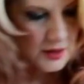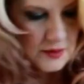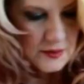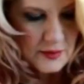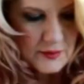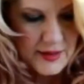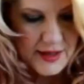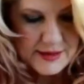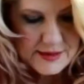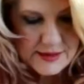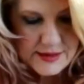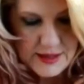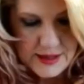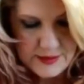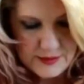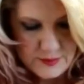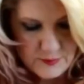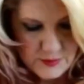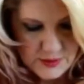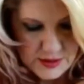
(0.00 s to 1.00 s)
The last thing
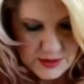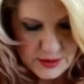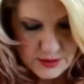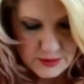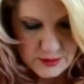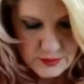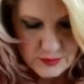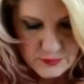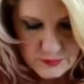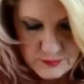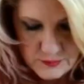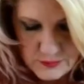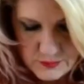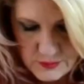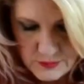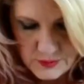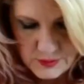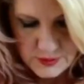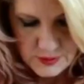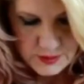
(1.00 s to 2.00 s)
that we do
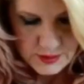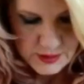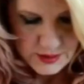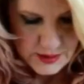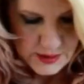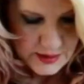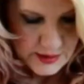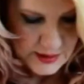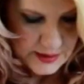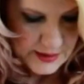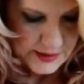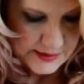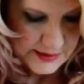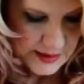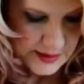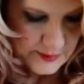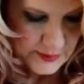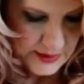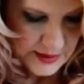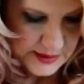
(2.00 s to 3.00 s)
is I
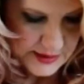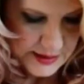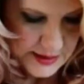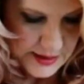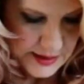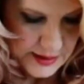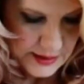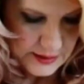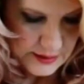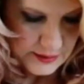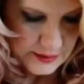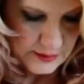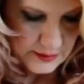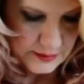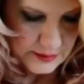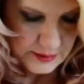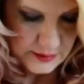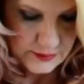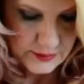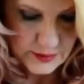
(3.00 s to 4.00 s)
am going to take
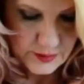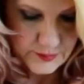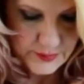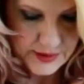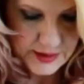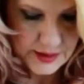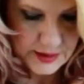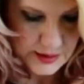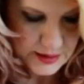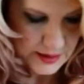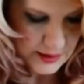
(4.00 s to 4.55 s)
a little bit